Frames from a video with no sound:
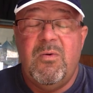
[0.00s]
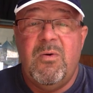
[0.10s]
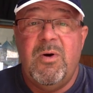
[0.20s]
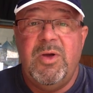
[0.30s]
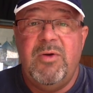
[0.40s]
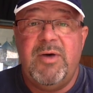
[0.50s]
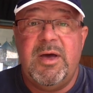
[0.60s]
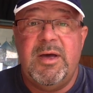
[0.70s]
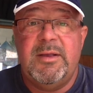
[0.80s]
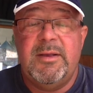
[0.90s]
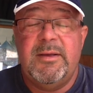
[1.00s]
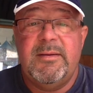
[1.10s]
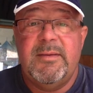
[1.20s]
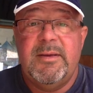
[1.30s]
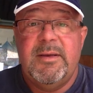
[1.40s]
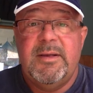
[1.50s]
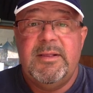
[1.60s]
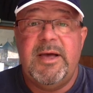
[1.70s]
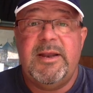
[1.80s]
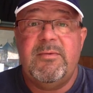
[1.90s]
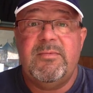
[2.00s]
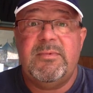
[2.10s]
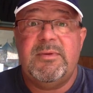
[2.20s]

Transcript: or you can let it